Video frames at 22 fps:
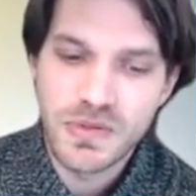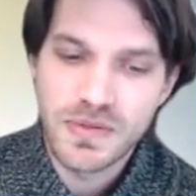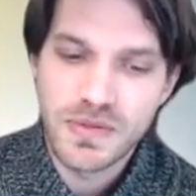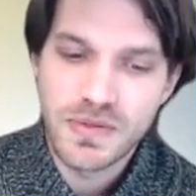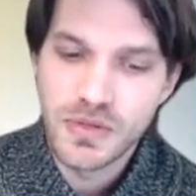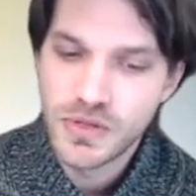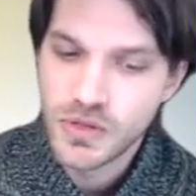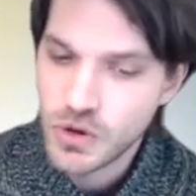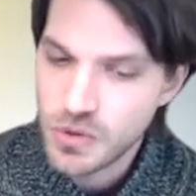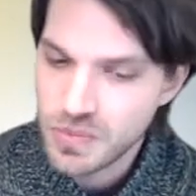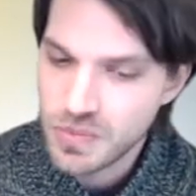
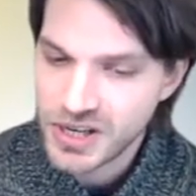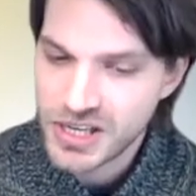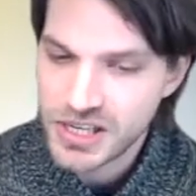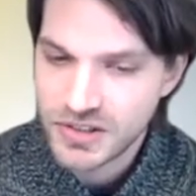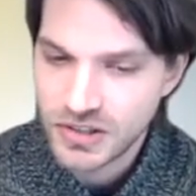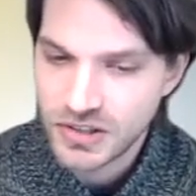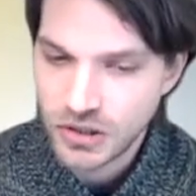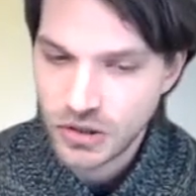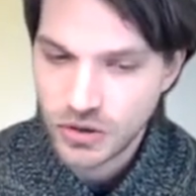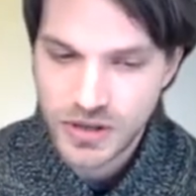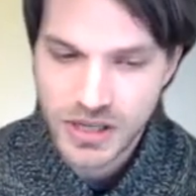nobody's
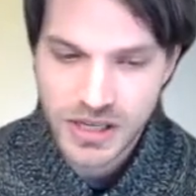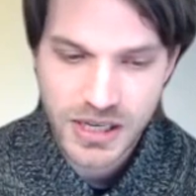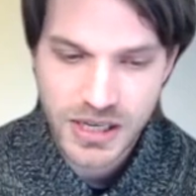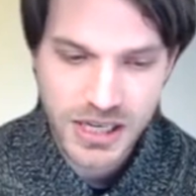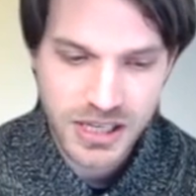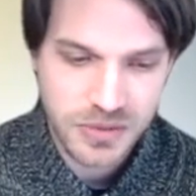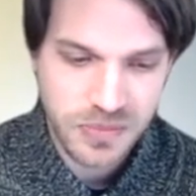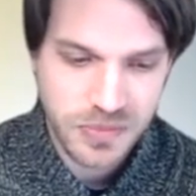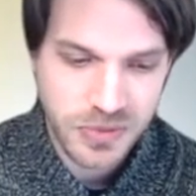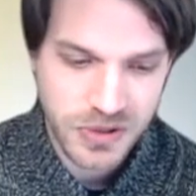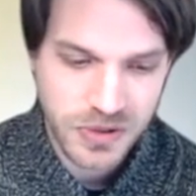alone in
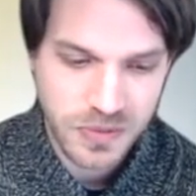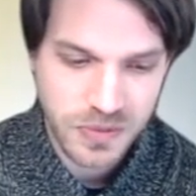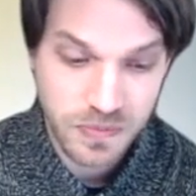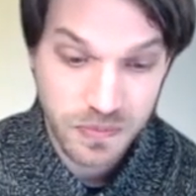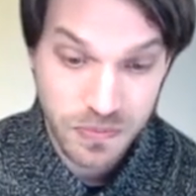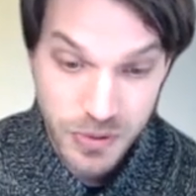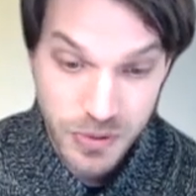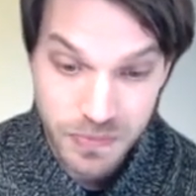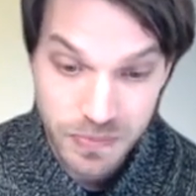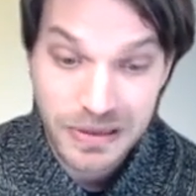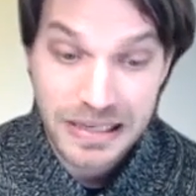this,
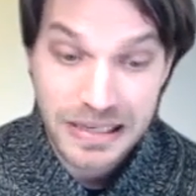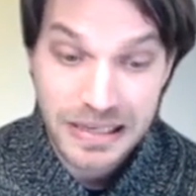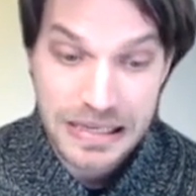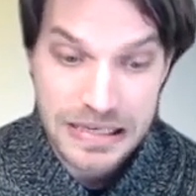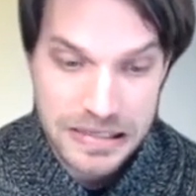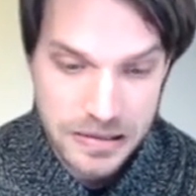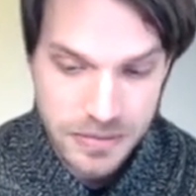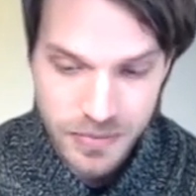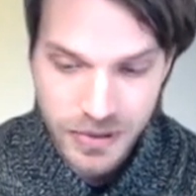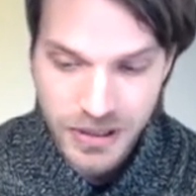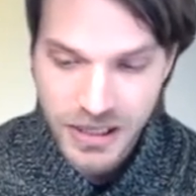but
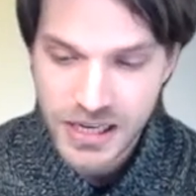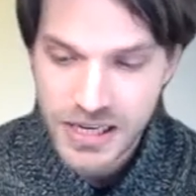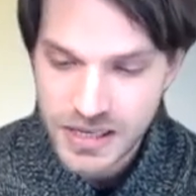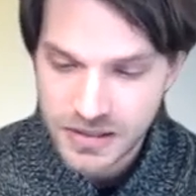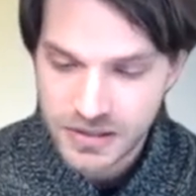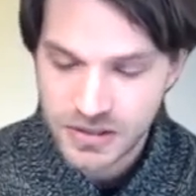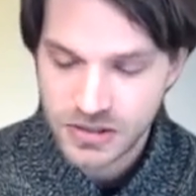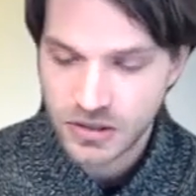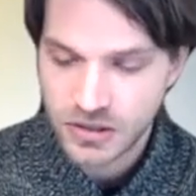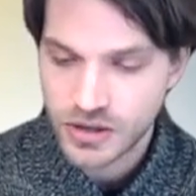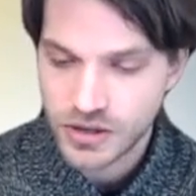please
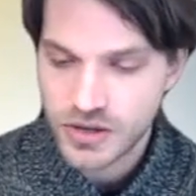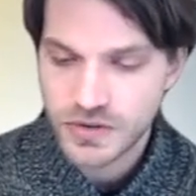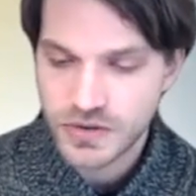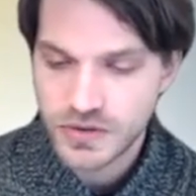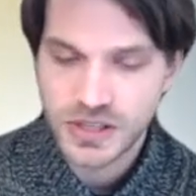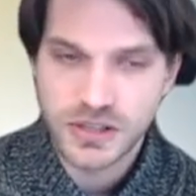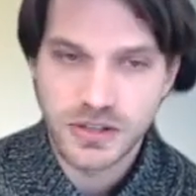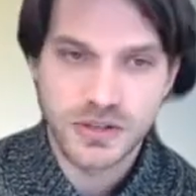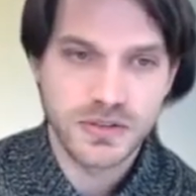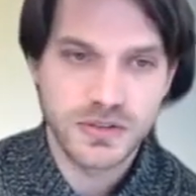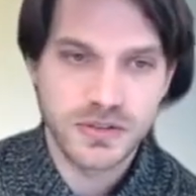start using
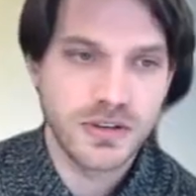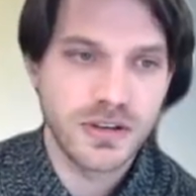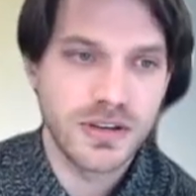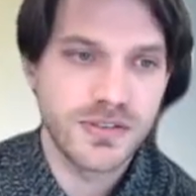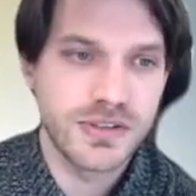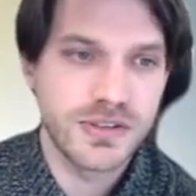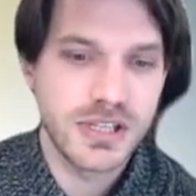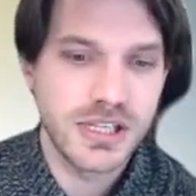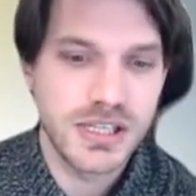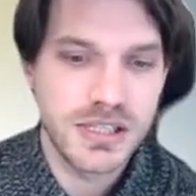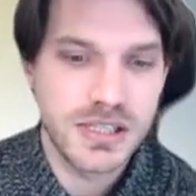those
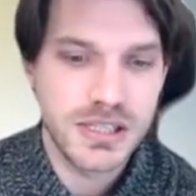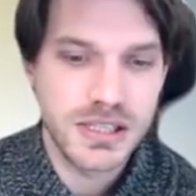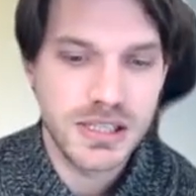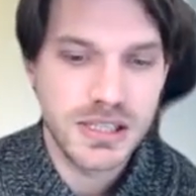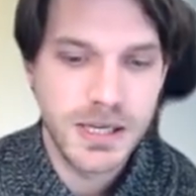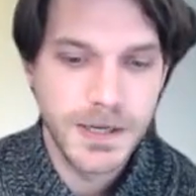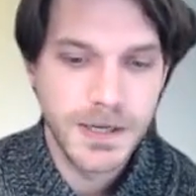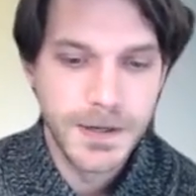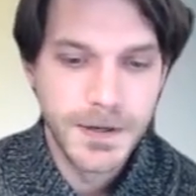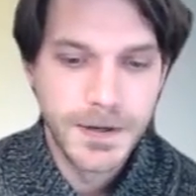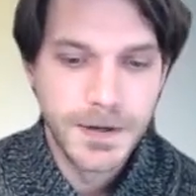RFCs.
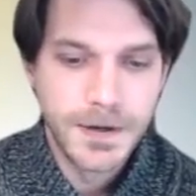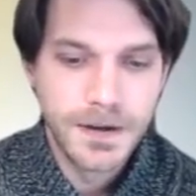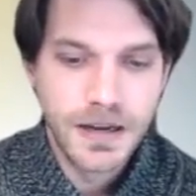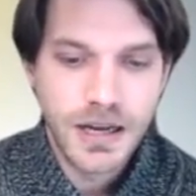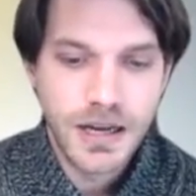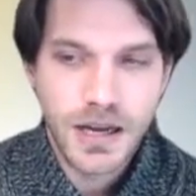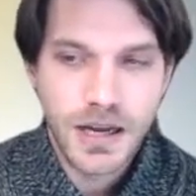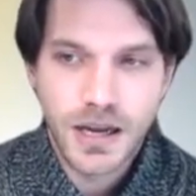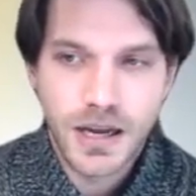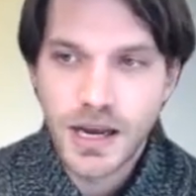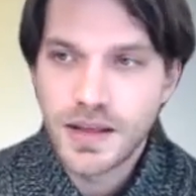
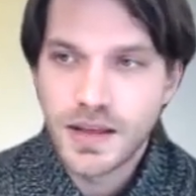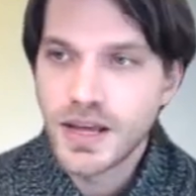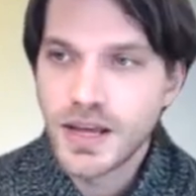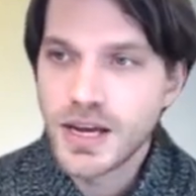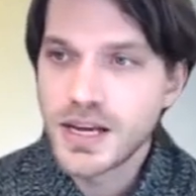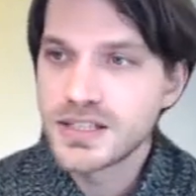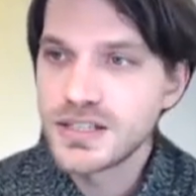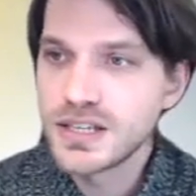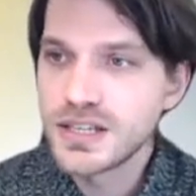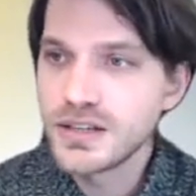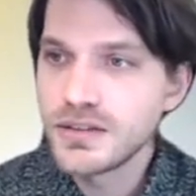And
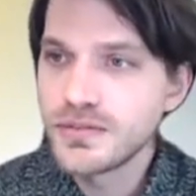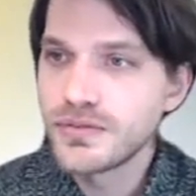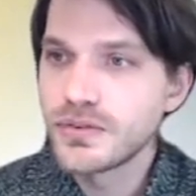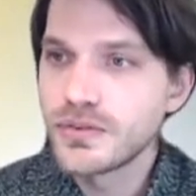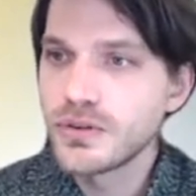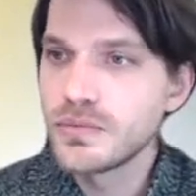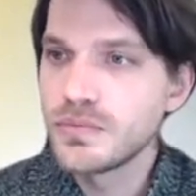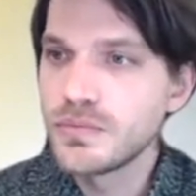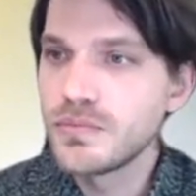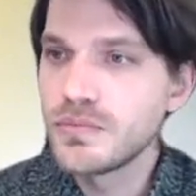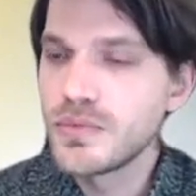that's it
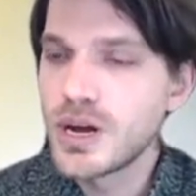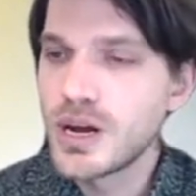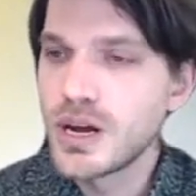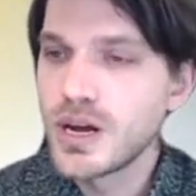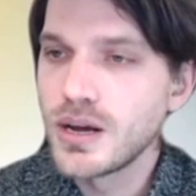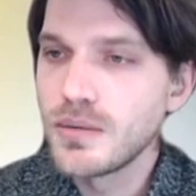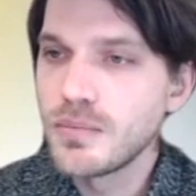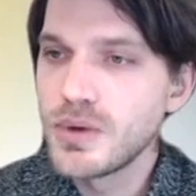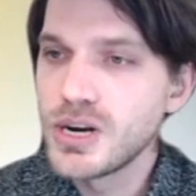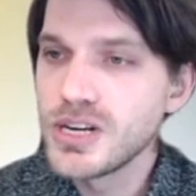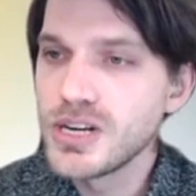from
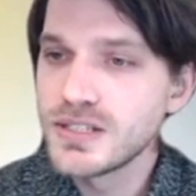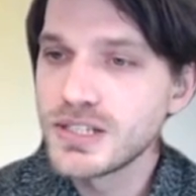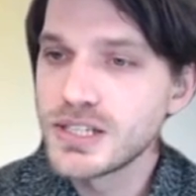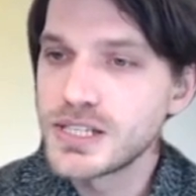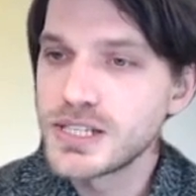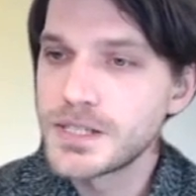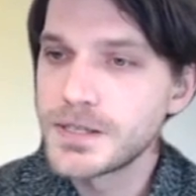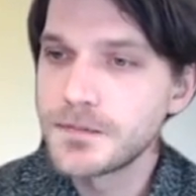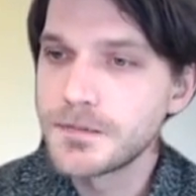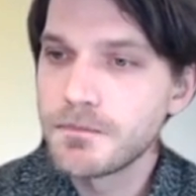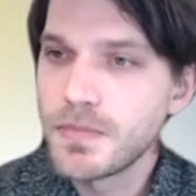my
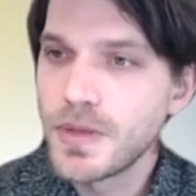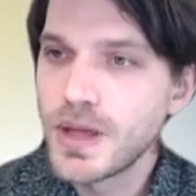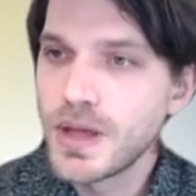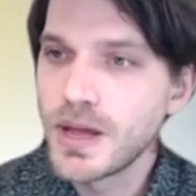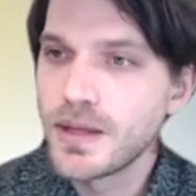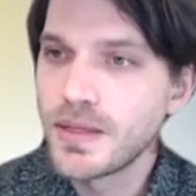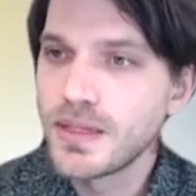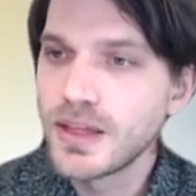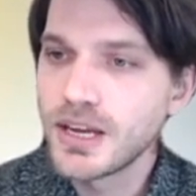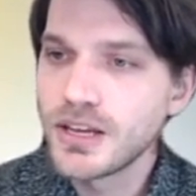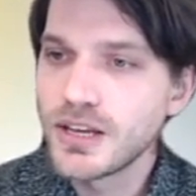side.
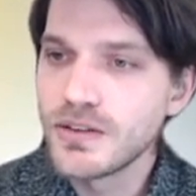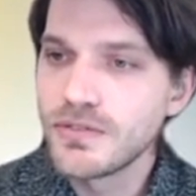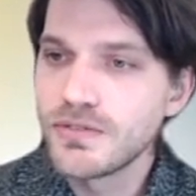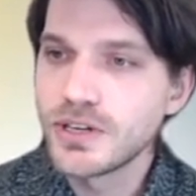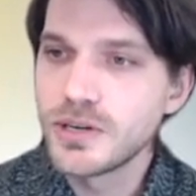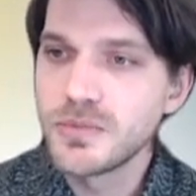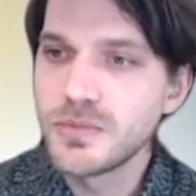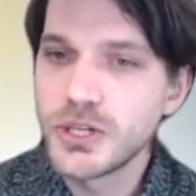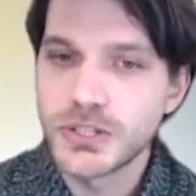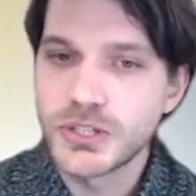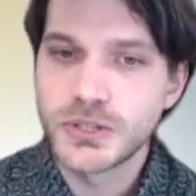Thank you very
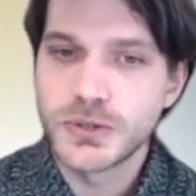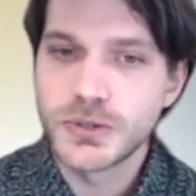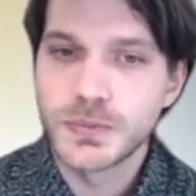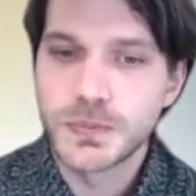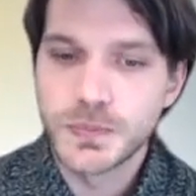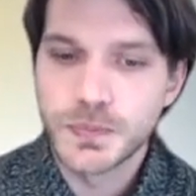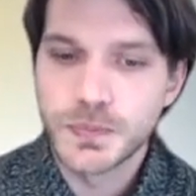much.